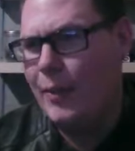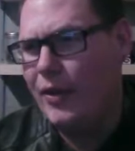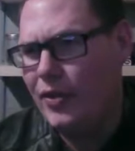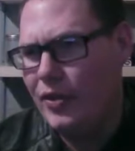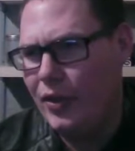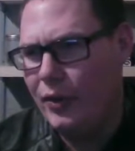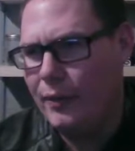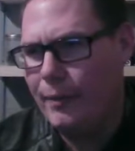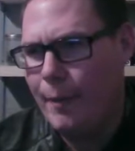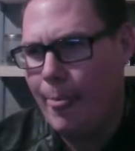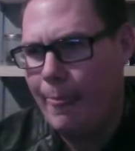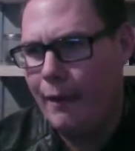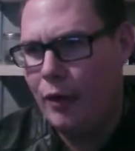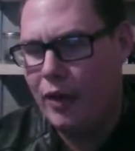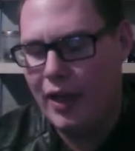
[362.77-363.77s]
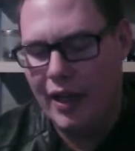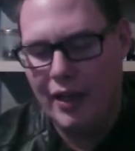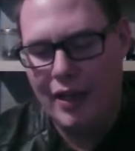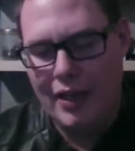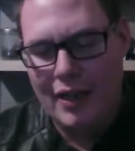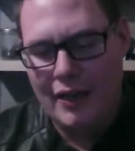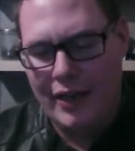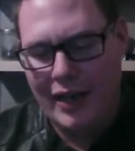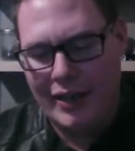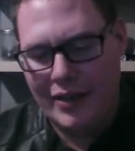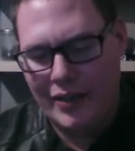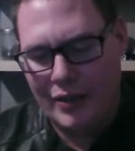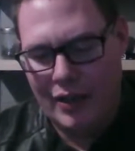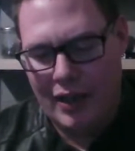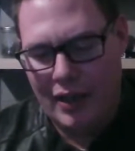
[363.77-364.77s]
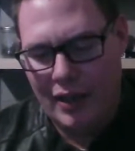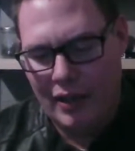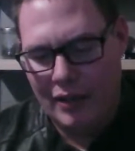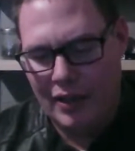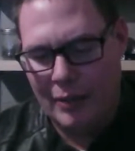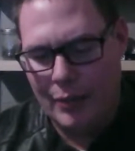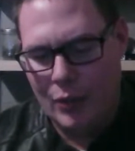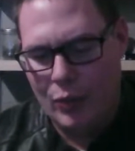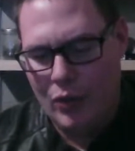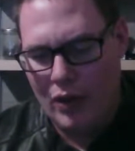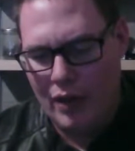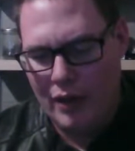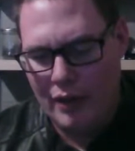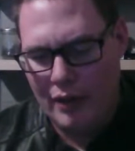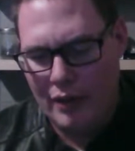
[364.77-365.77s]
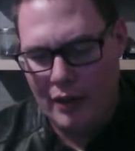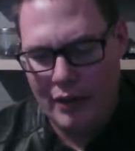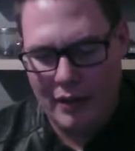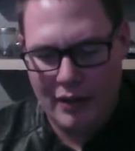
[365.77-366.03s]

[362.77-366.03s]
issue. Okay. That's number one.